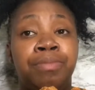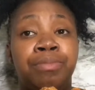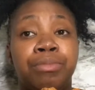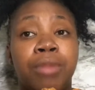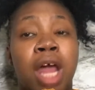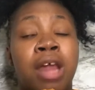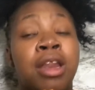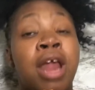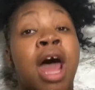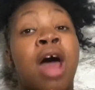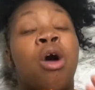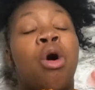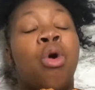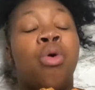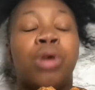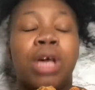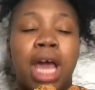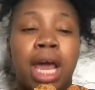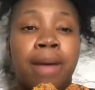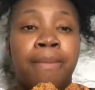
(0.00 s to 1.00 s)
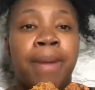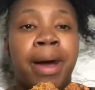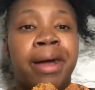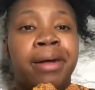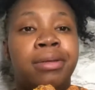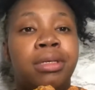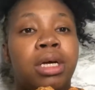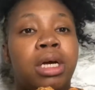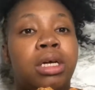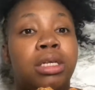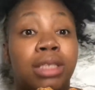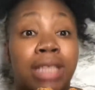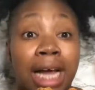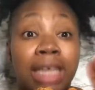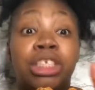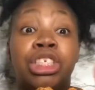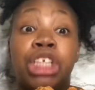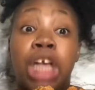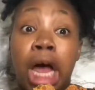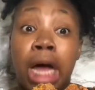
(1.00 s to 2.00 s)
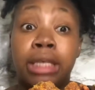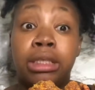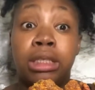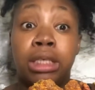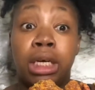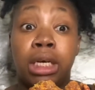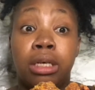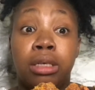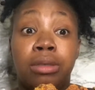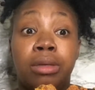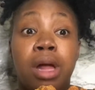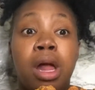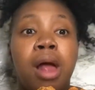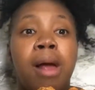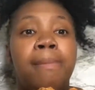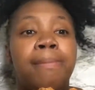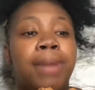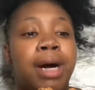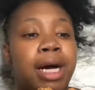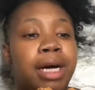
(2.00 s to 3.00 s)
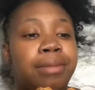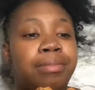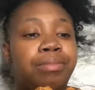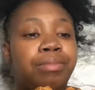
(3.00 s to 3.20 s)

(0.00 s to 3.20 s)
and not okay, but that's toxic. But